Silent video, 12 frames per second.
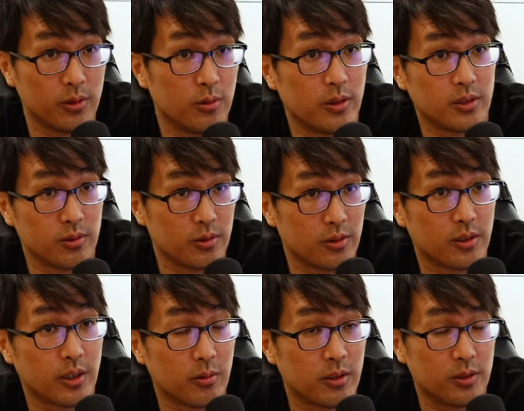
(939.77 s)
in the U.S. You use in
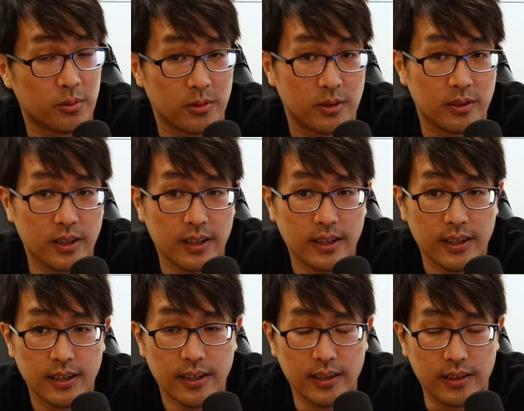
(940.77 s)
Taiwan yes, as well. Worldwide.
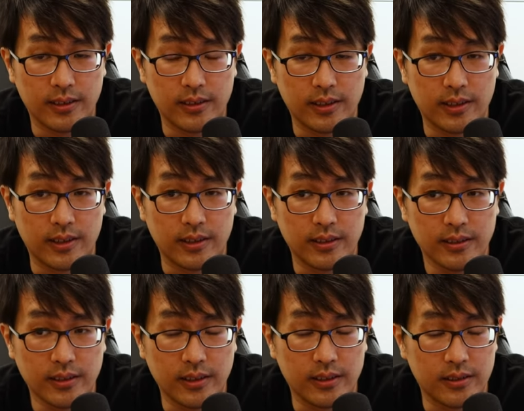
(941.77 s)
And uh,
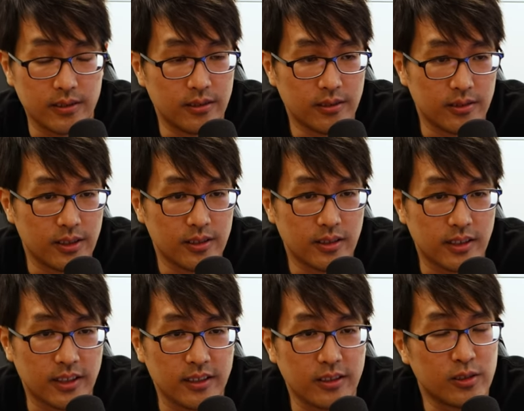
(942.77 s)
and you know, it's
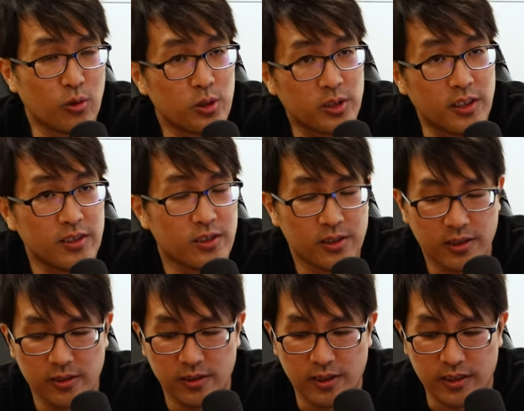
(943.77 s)
like you were saying just
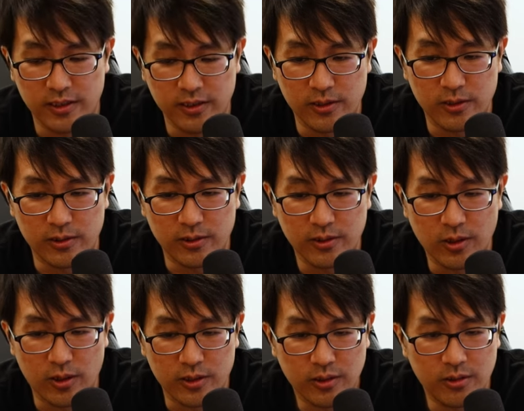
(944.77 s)
now that you know
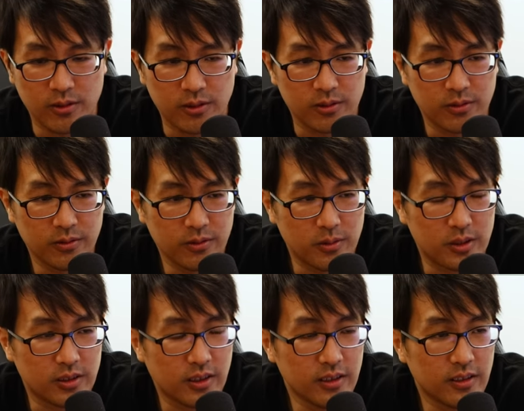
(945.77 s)
Costco
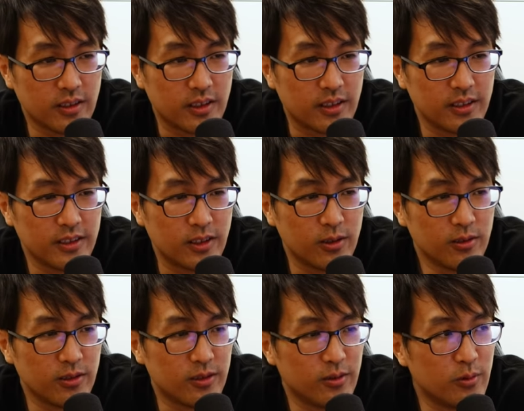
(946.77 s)
was kind of like they
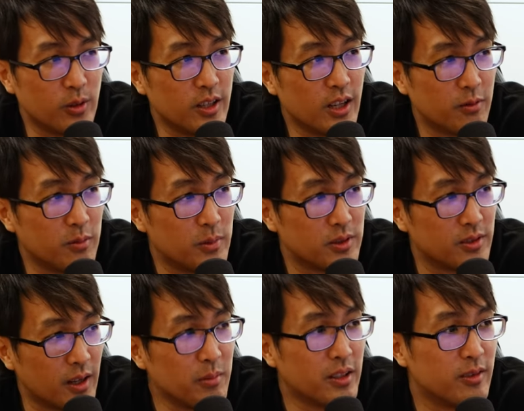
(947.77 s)
don't really have a
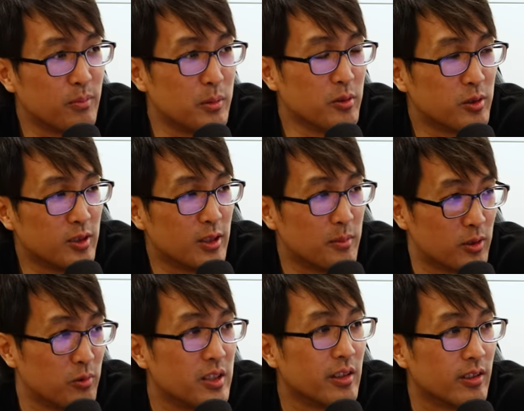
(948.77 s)
business. I mean, people see them
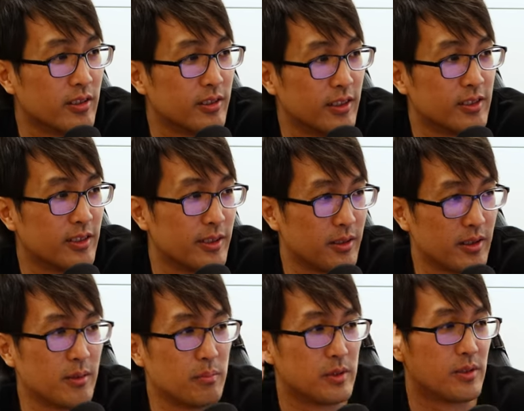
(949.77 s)
as a retailer. That's like
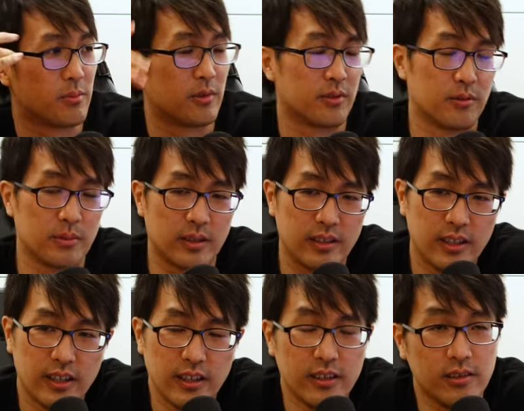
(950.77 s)
their business model. But
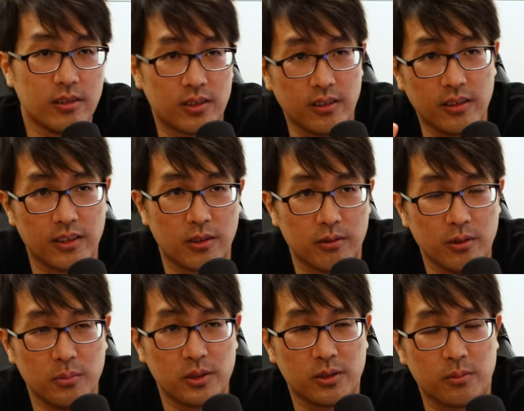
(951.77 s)
you're saying that their
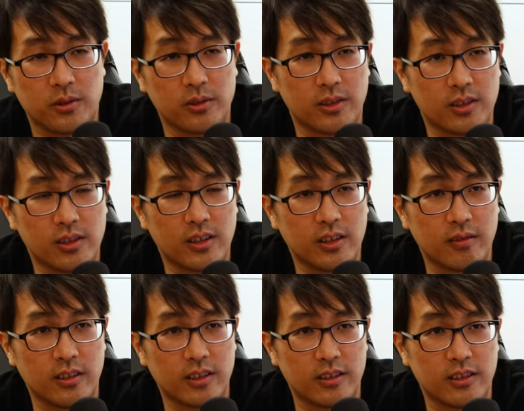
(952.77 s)
real business model is actually kind
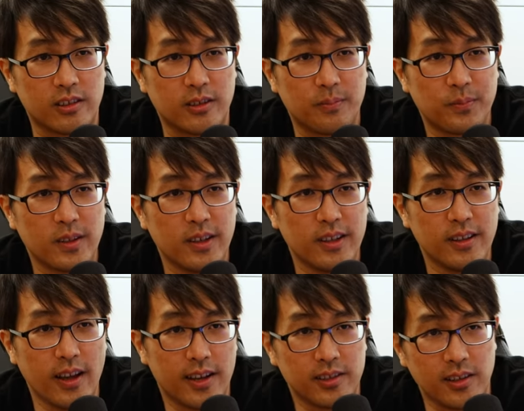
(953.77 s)
of like a
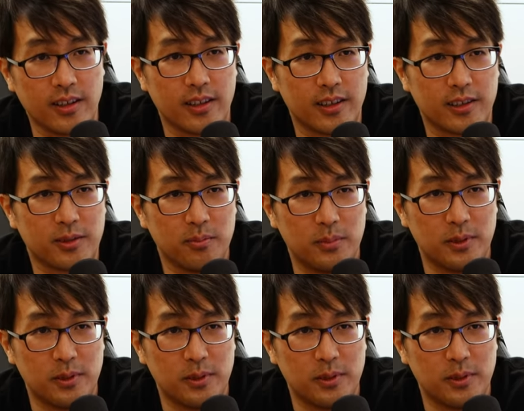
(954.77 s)
SaaS